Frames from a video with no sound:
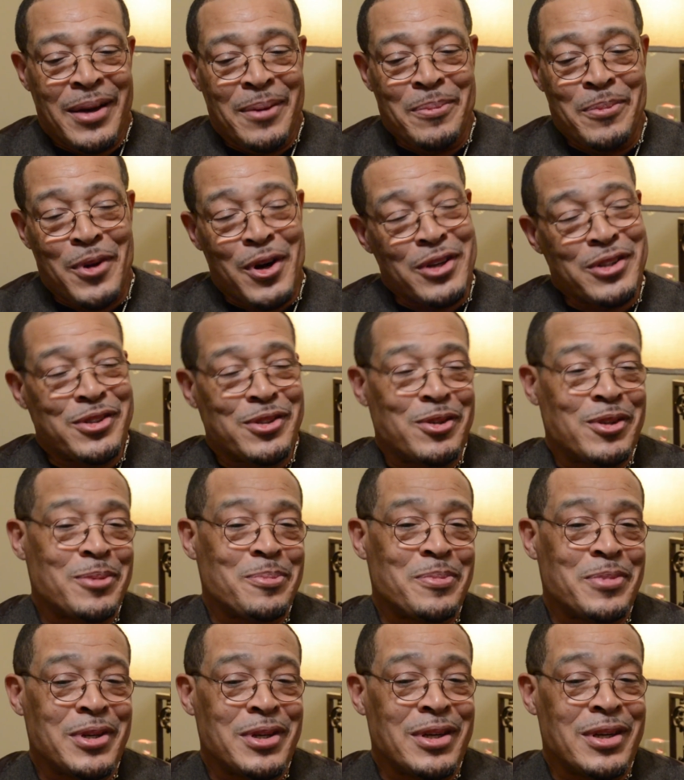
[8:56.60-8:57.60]
Mark's going to
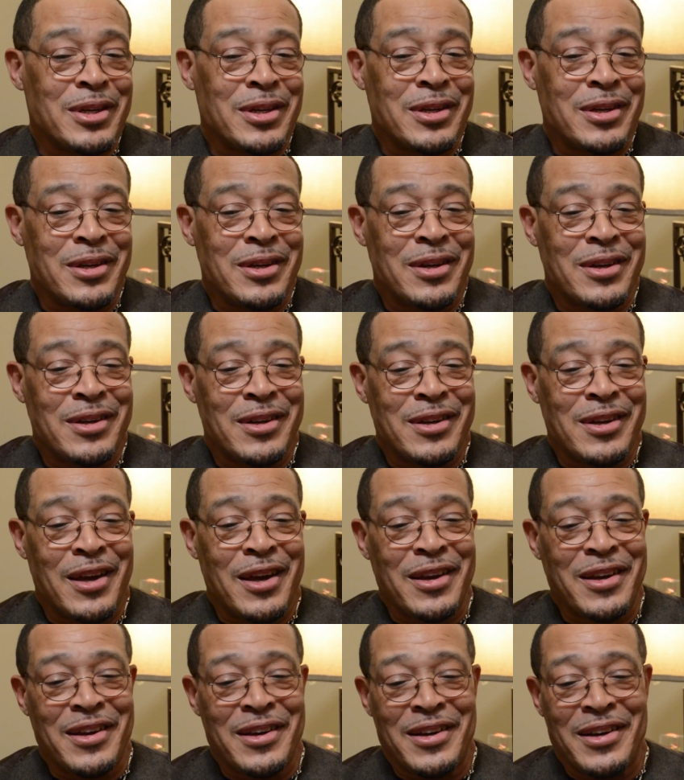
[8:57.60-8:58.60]
be
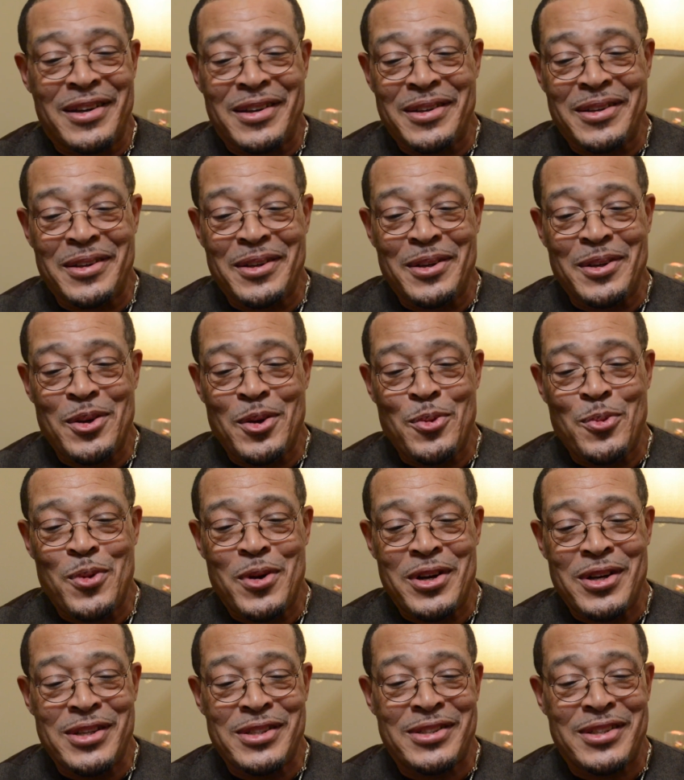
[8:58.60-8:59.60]
like,
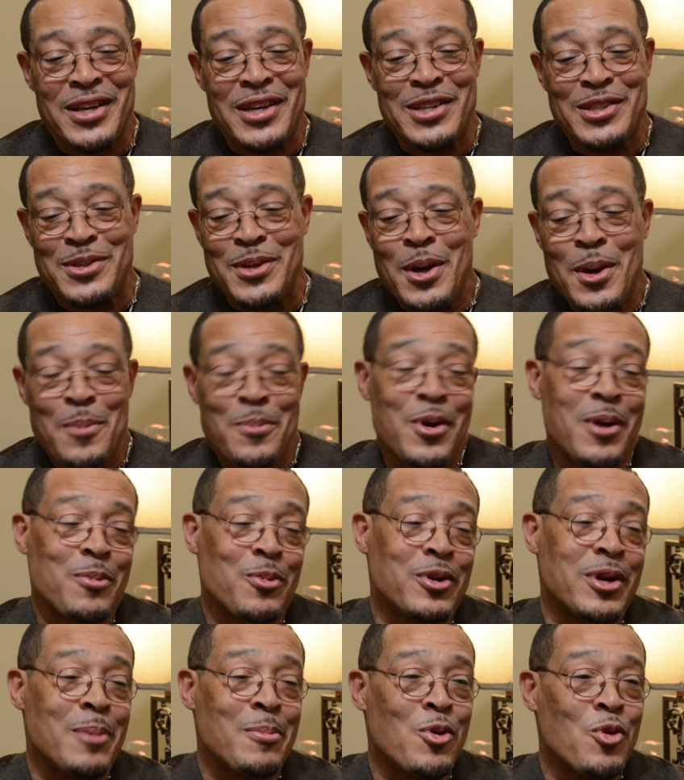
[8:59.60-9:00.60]
one of these days, probably
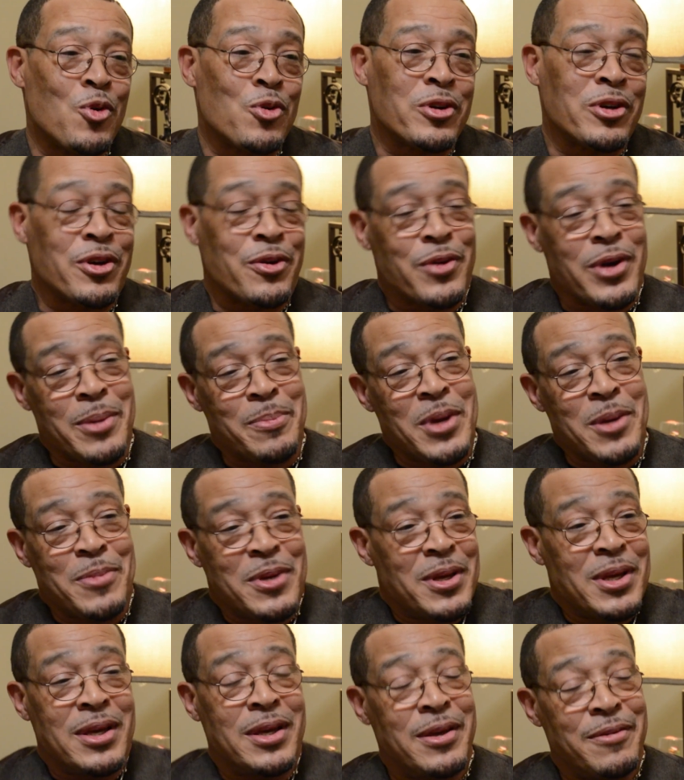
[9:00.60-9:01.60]
when I'm old and gray,
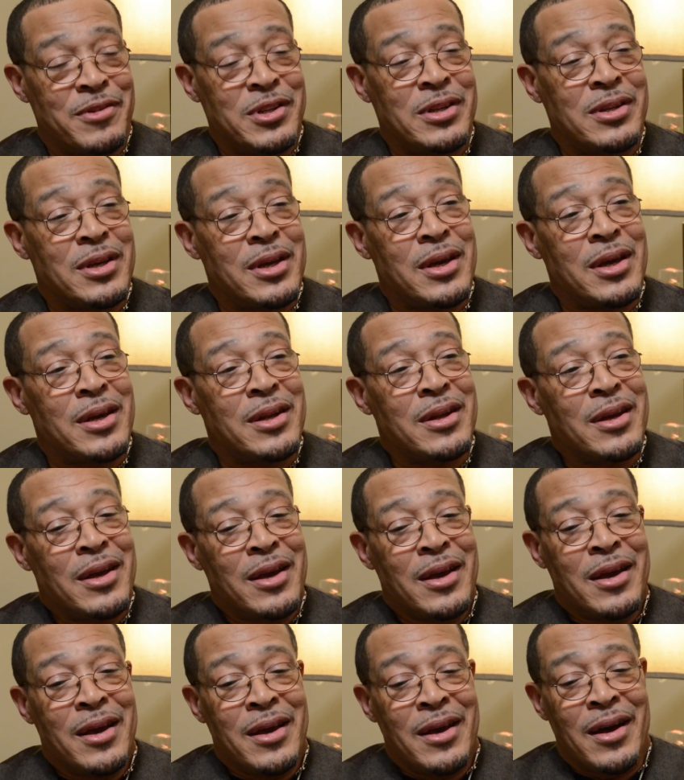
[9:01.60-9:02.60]
maybe even dead,
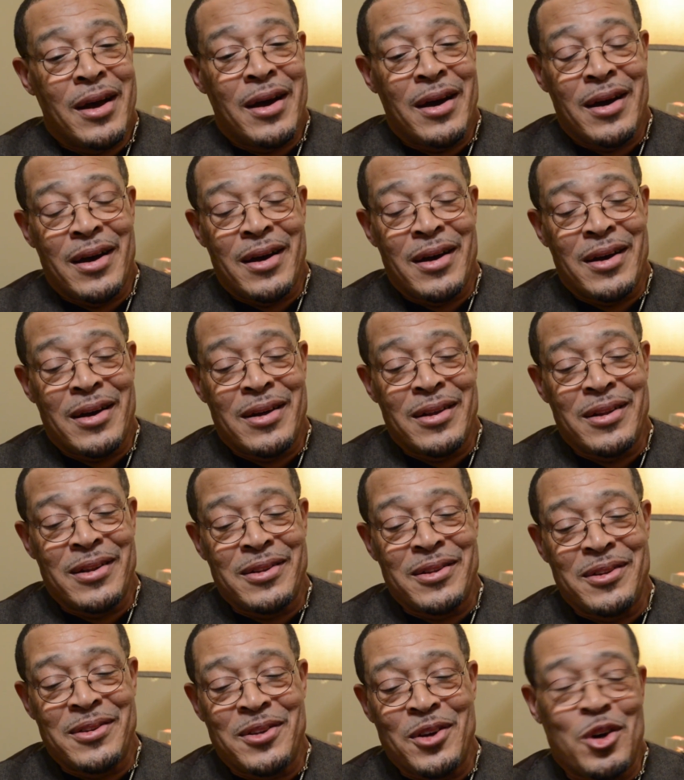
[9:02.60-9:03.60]

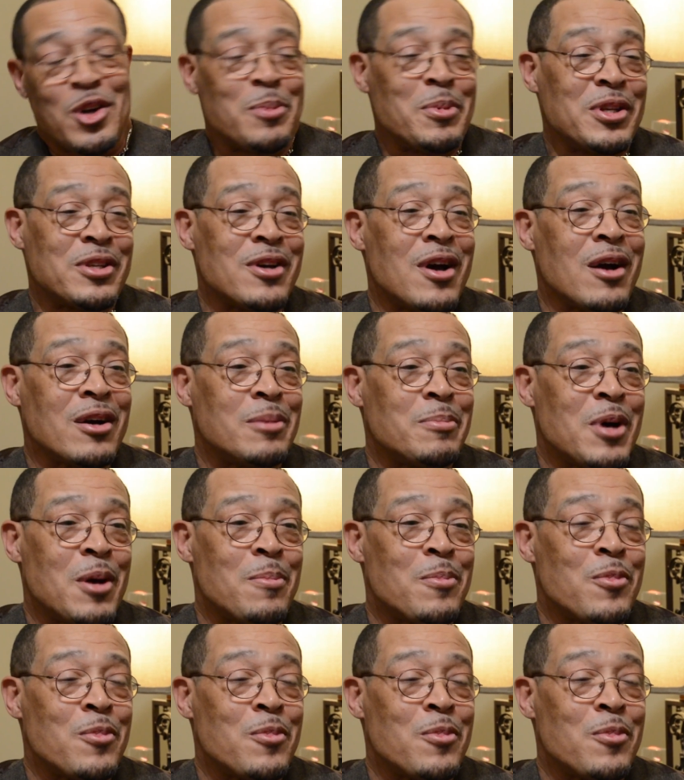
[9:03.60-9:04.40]
they're going to be talking about